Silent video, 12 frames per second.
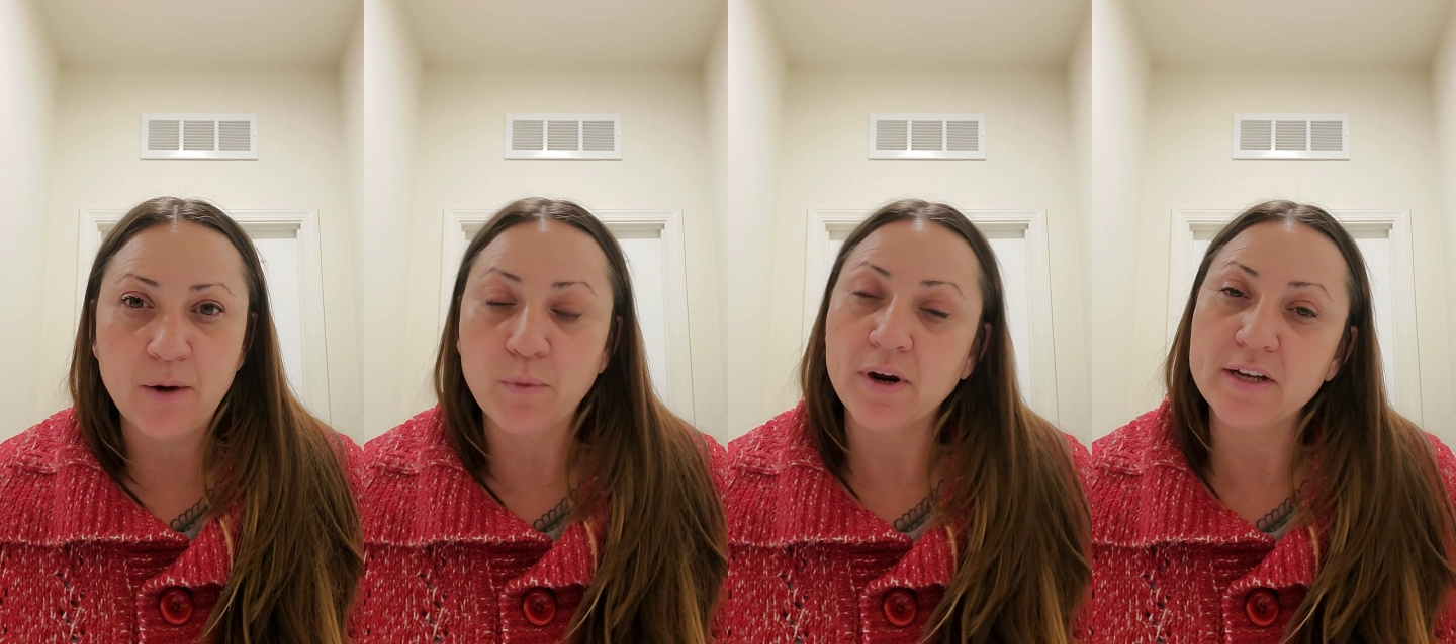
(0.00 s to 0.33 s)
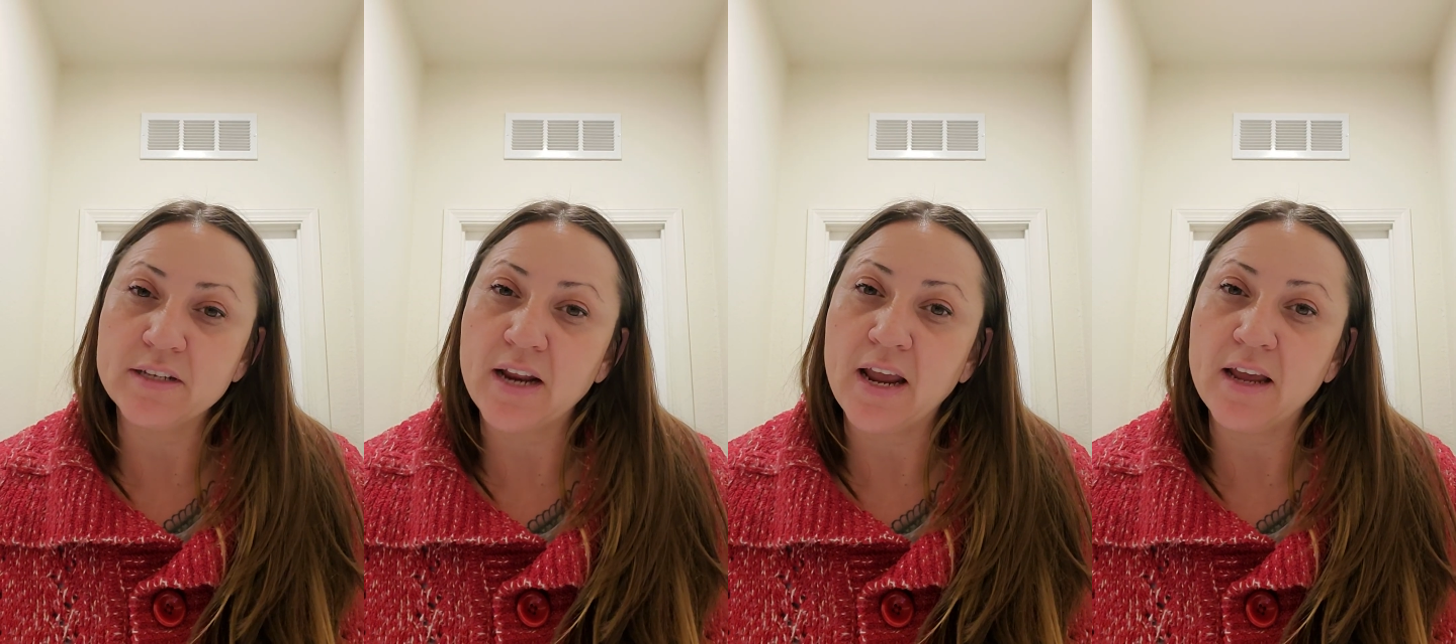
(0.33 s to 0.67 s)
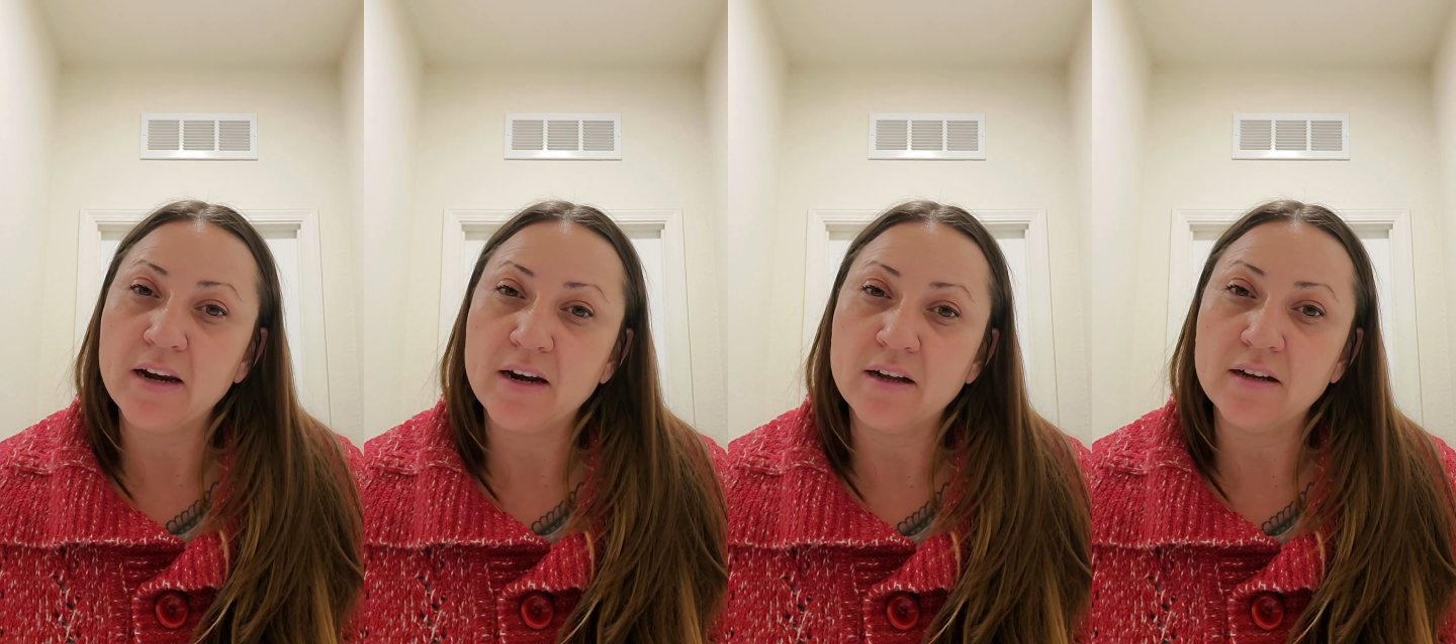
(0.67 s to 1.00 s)
I work as an
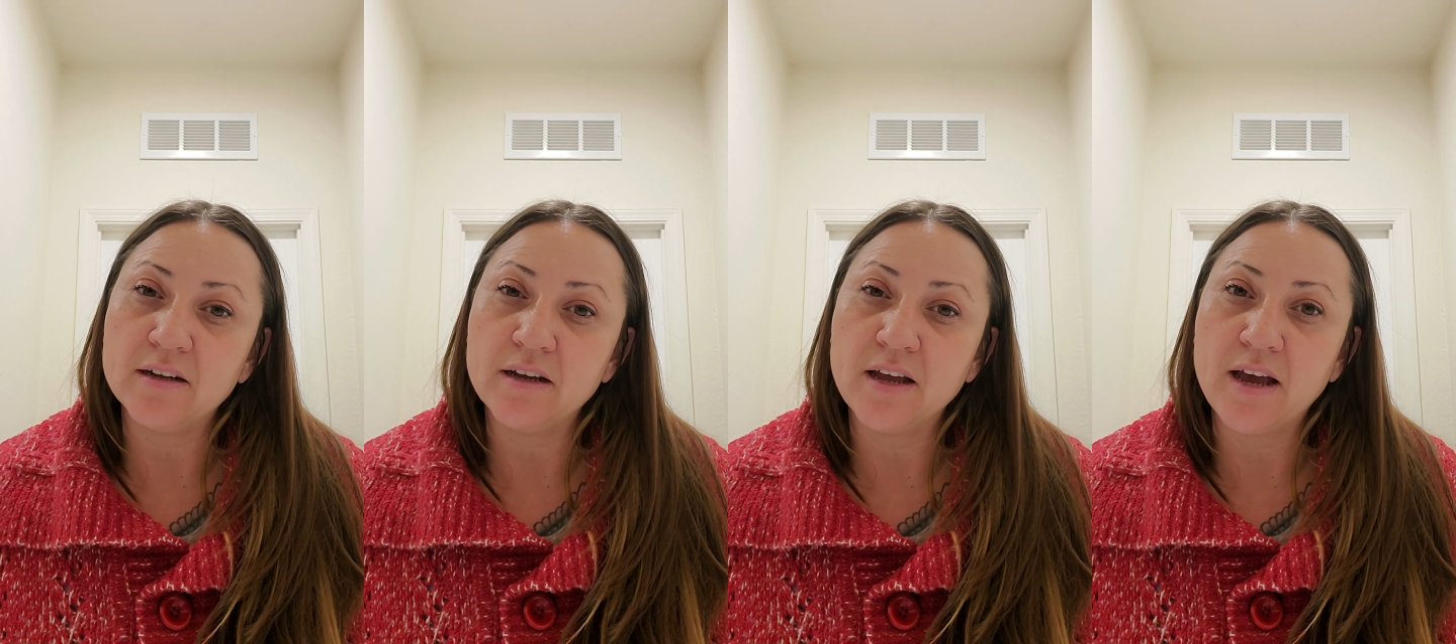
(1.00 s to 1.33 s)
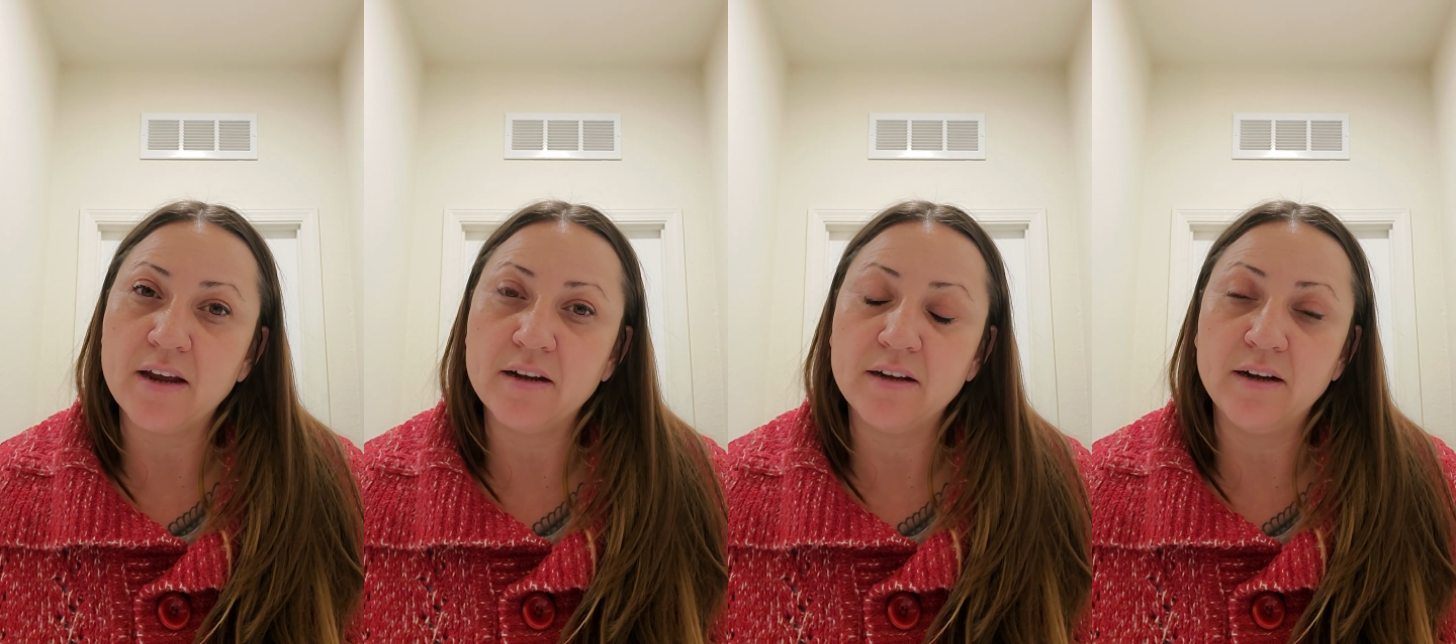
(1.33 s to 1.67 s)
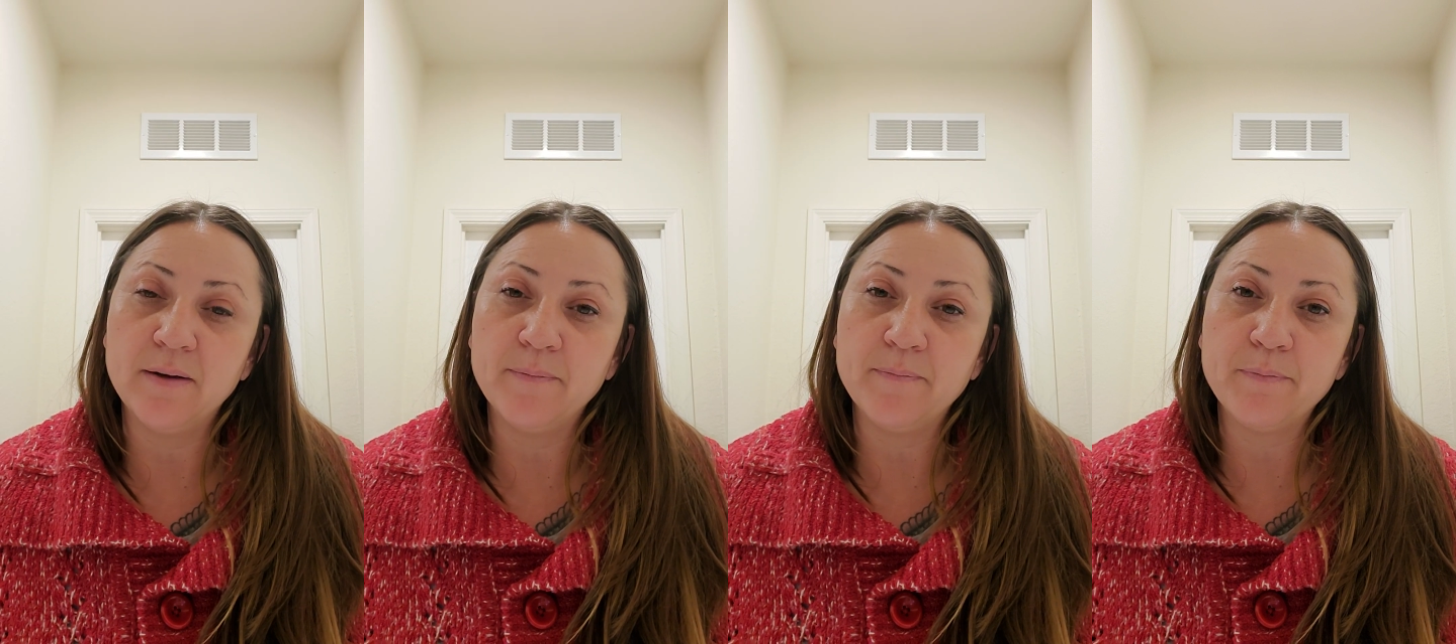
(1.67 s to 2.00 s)
aide at
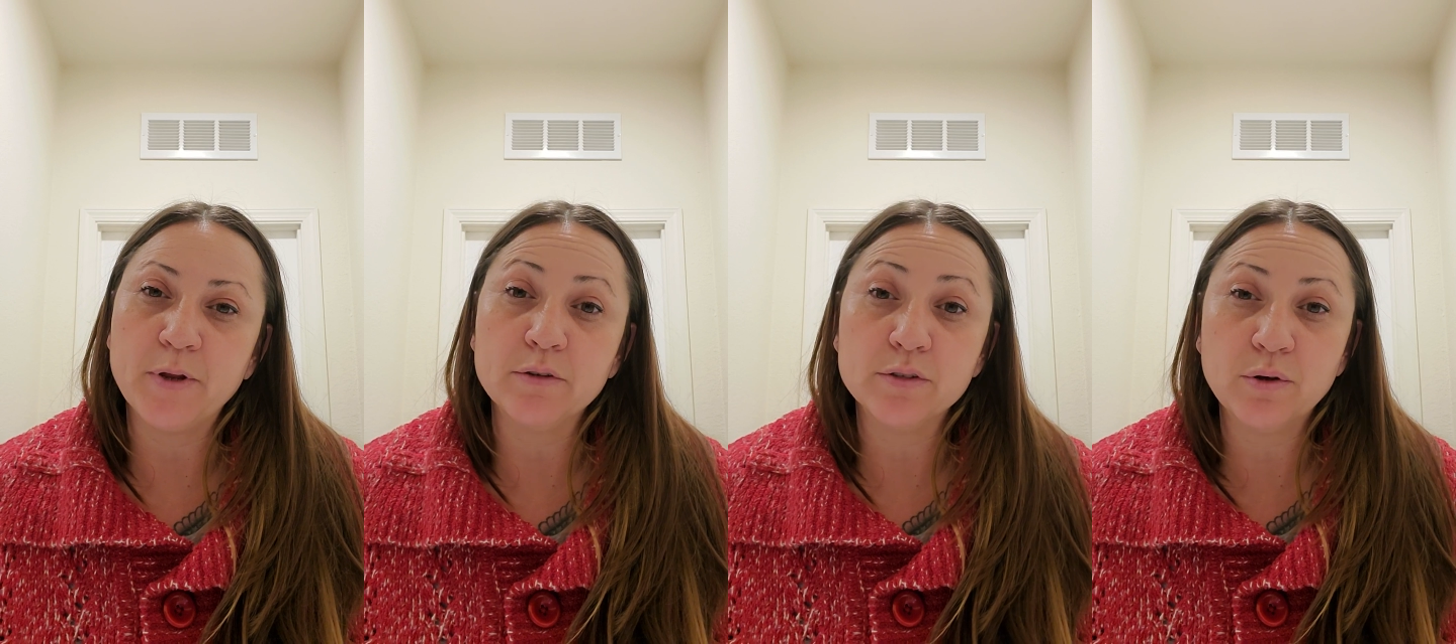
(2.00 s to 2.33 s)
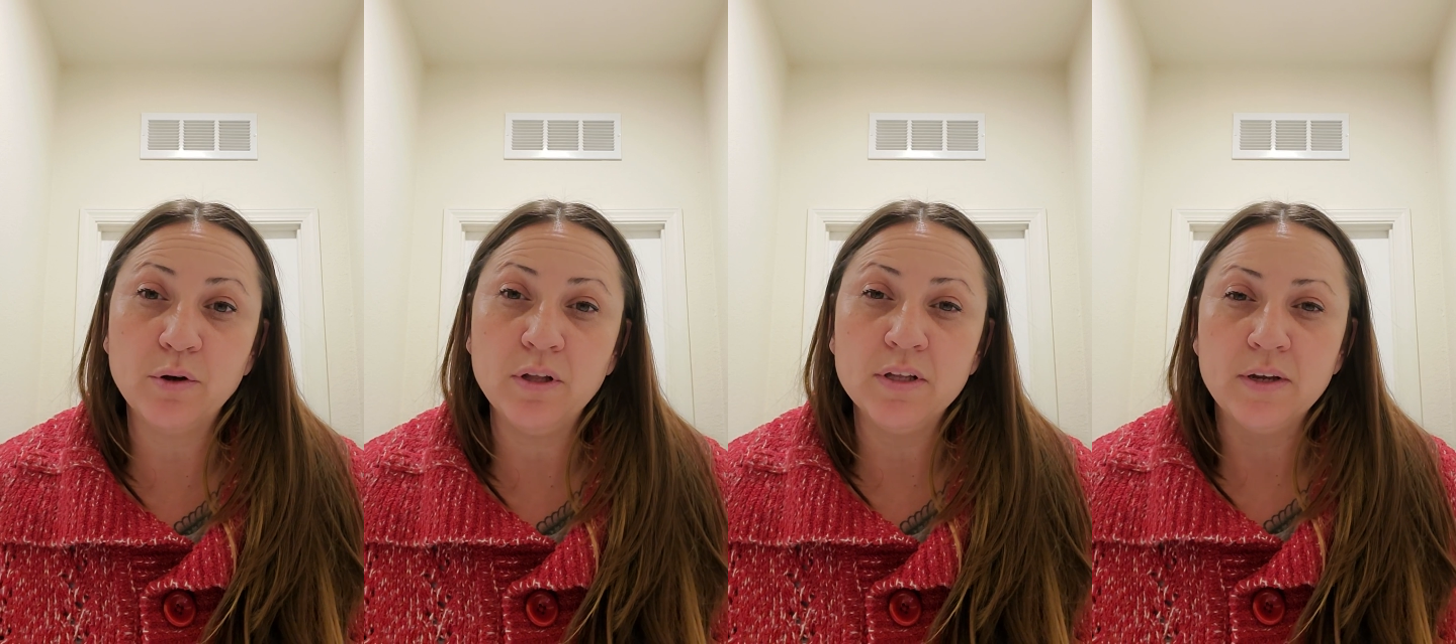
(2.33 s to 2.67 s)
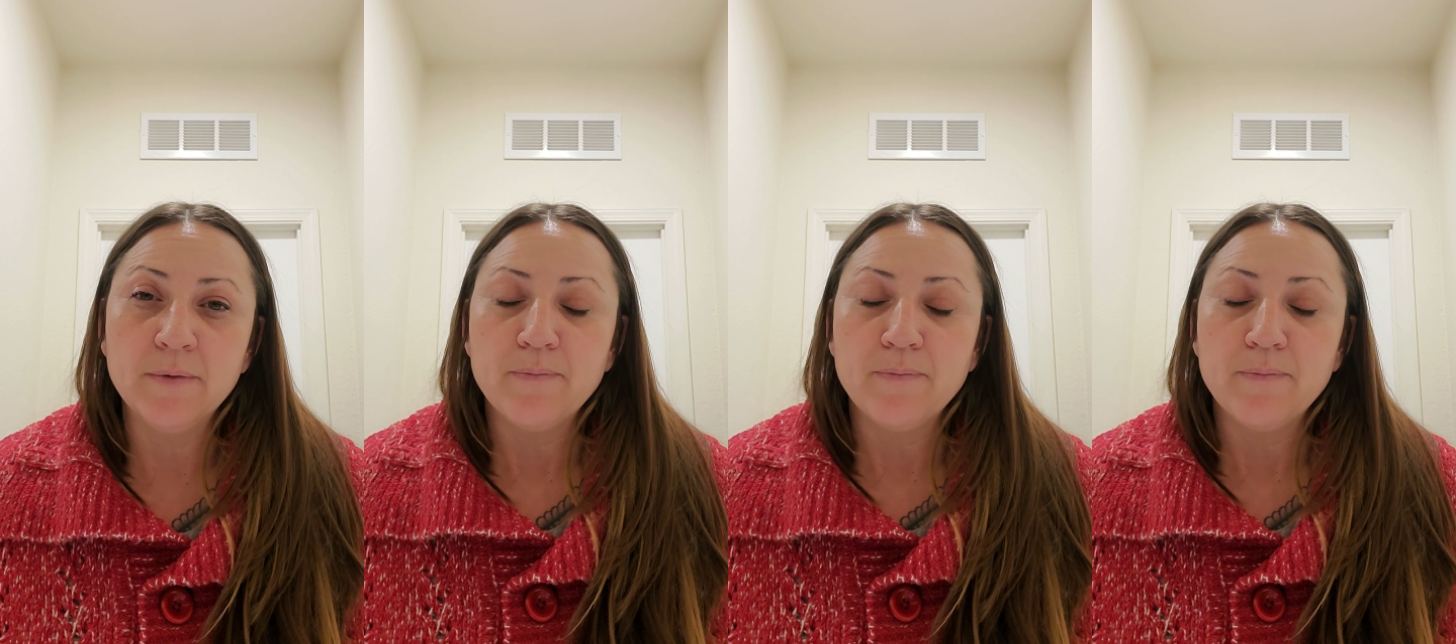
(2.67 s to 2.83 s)
a middle school.